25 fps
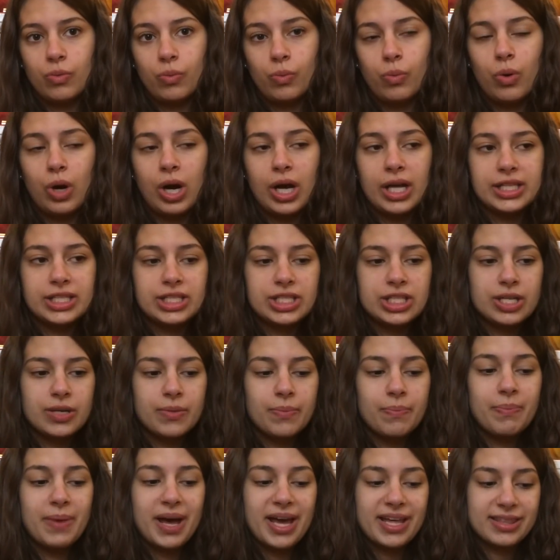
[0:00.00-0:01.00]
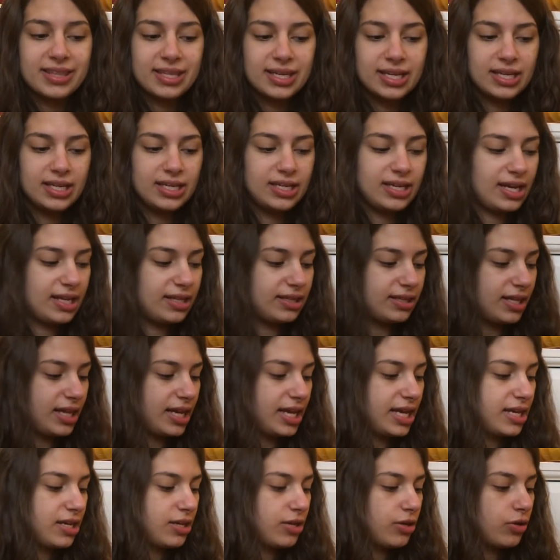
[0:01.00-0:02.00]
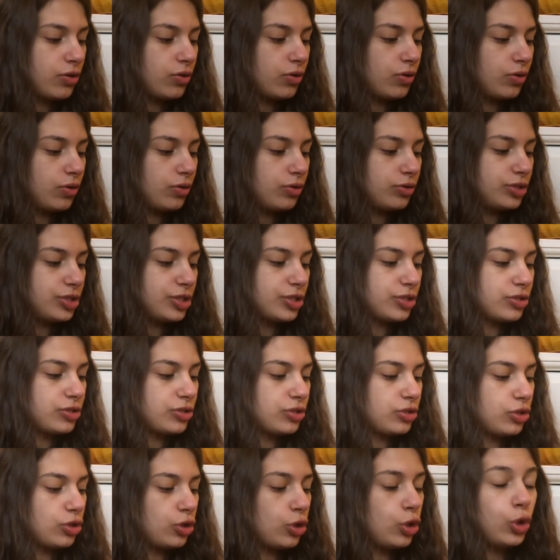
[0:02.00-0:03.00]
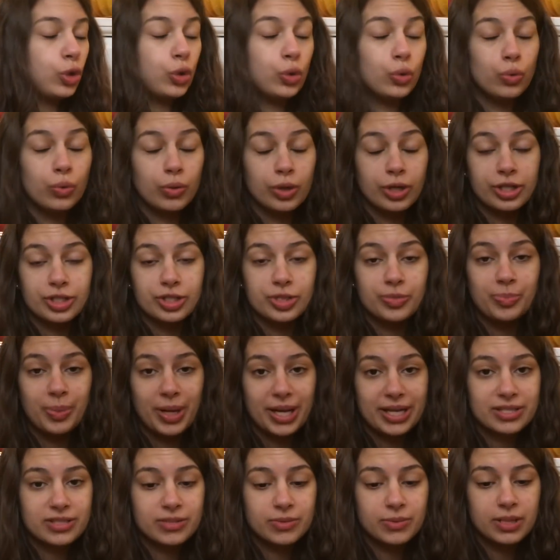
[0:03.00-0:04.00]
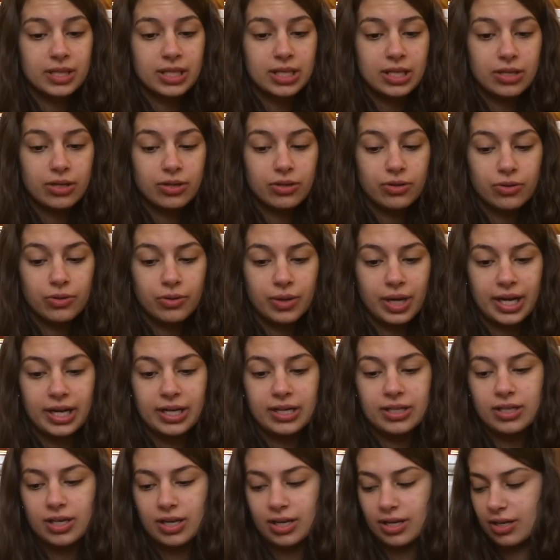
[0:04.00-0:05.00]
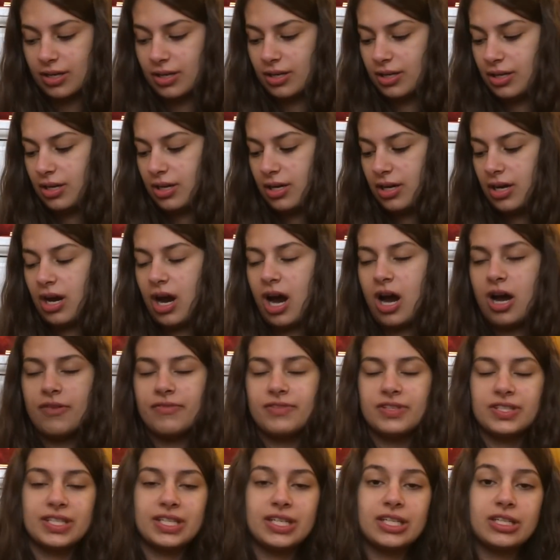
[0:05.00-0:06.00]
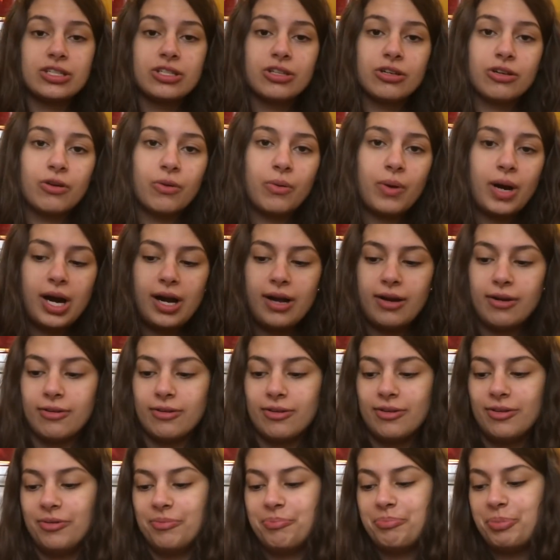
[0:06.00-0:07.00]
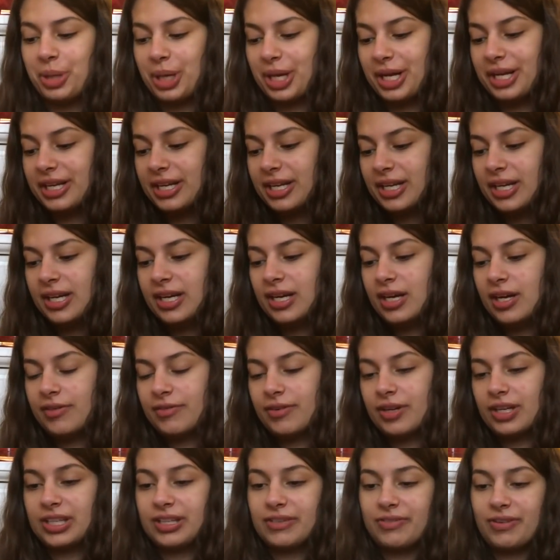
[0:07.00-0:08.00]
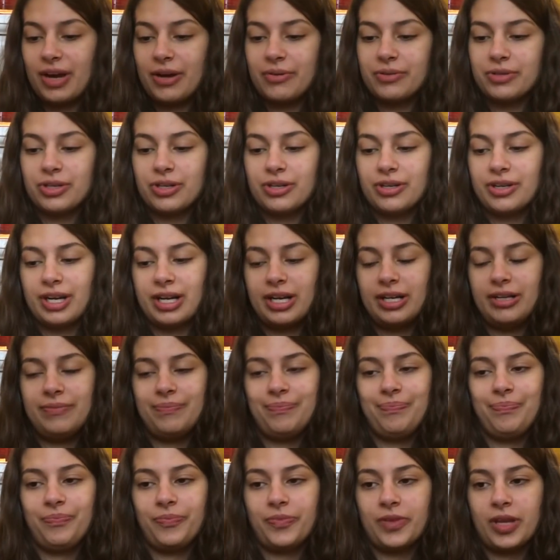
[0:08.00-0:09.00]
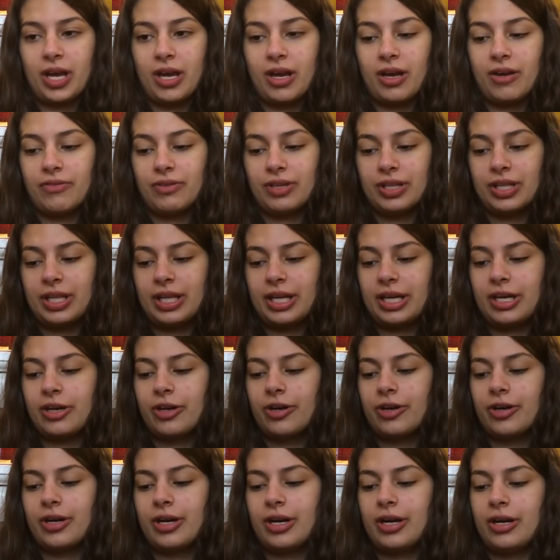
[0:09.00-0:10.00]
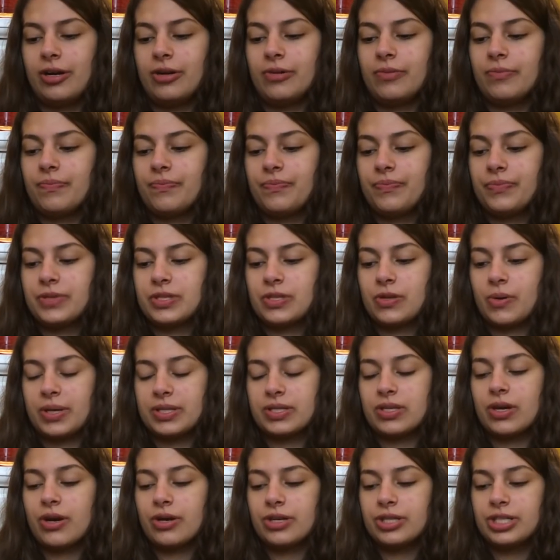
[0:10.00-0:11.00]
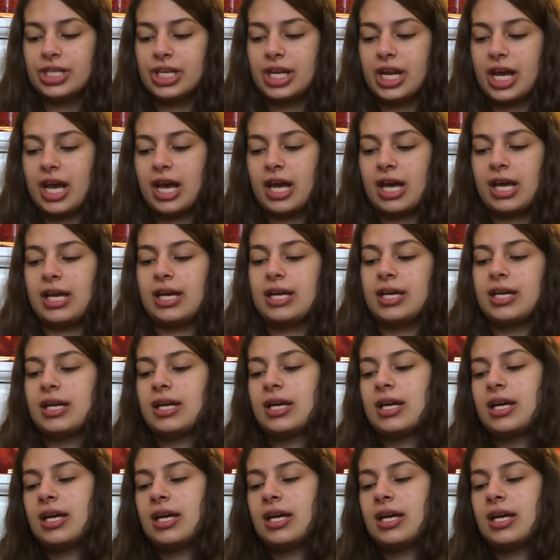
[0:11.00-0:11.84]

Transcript: what method and like just who works best with you, and it took a while, but finally found her, and I really like her. So I saw her today,